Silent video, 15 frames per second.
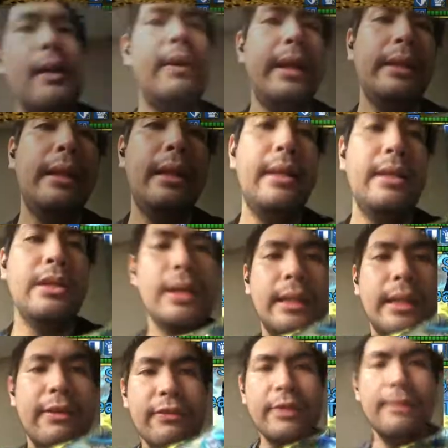right? And you can
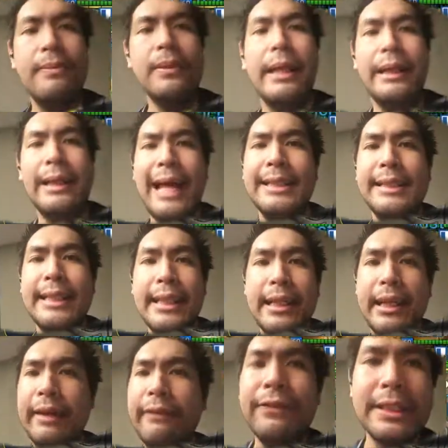give him like lasting
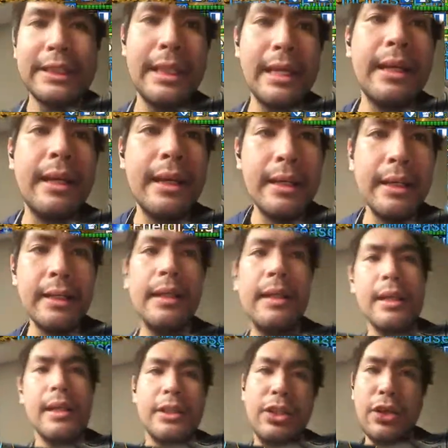gifts.
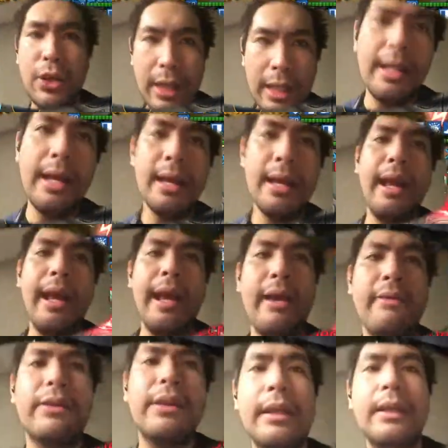So you can have
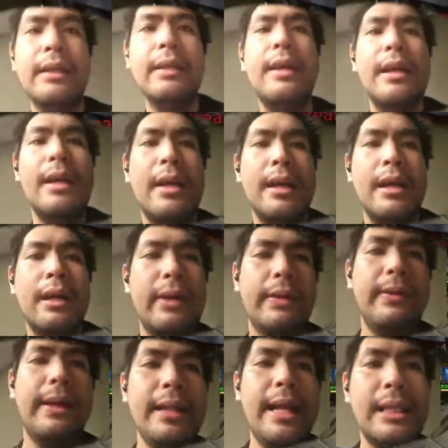the crit
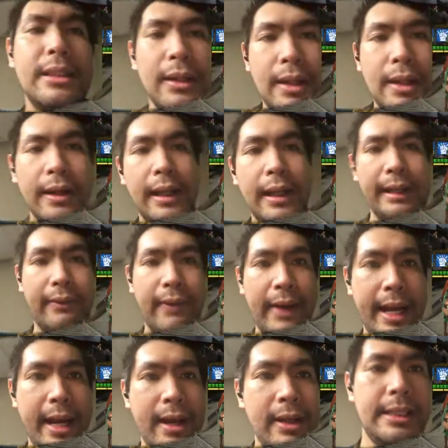rate last all along, like right
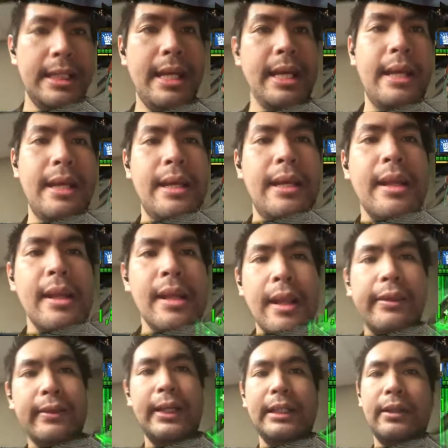now. See,
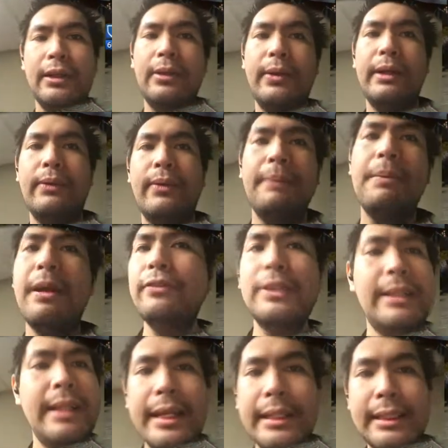3-turn crit rate buff. So
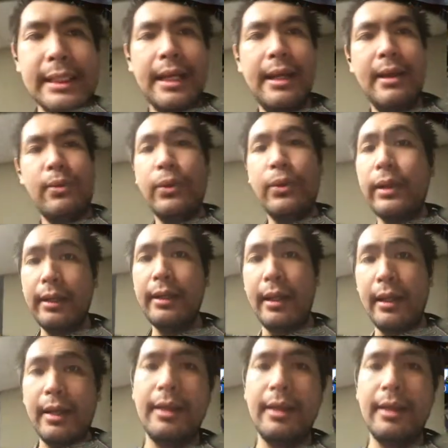that's really good.